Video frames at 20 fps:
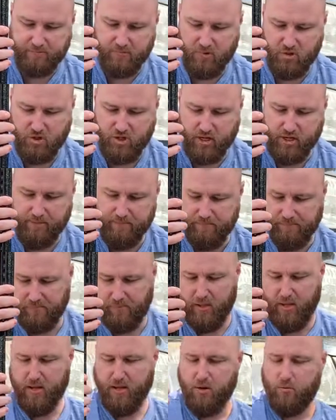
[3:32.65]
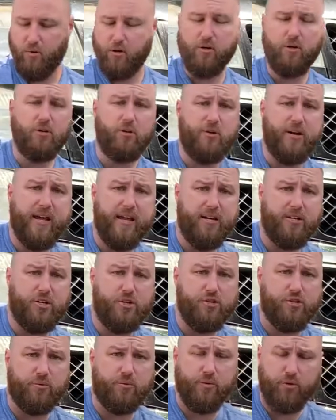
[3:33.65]
So we're going to go ahead and
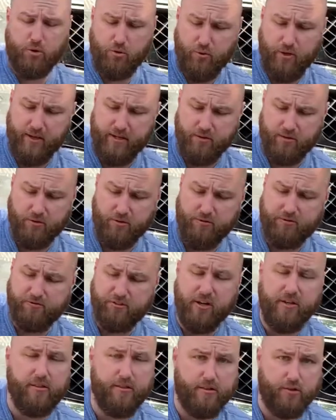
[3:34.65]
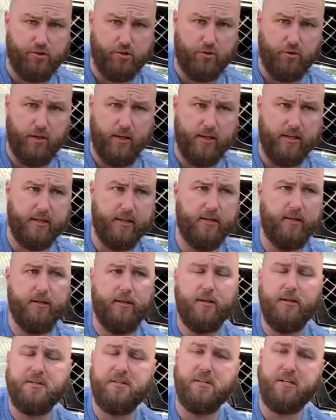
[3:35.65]
use it real quick on the front of the truck
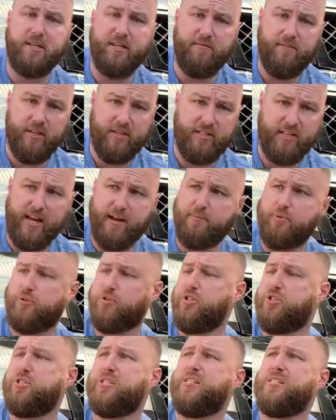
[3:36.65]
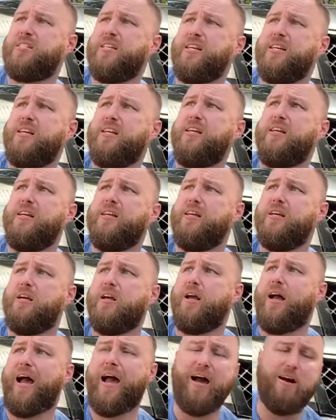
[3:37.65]
to give you an example, just to see
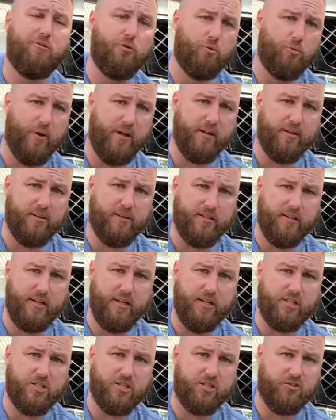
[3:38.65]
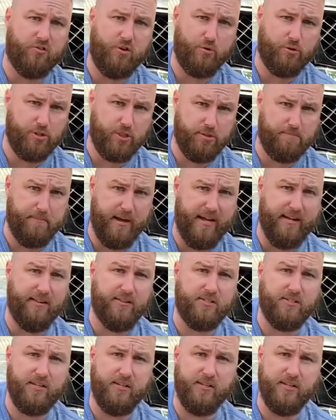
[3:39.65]
how it does as far as its
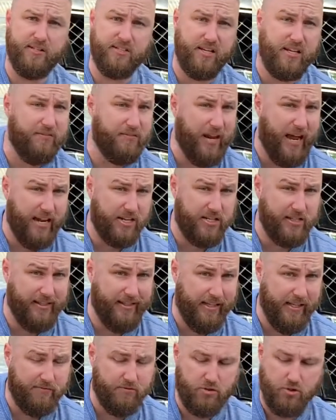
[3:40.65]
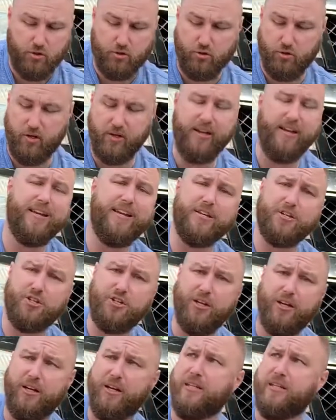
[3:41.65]
balancing, to see if it actually lifts the truck, and it should.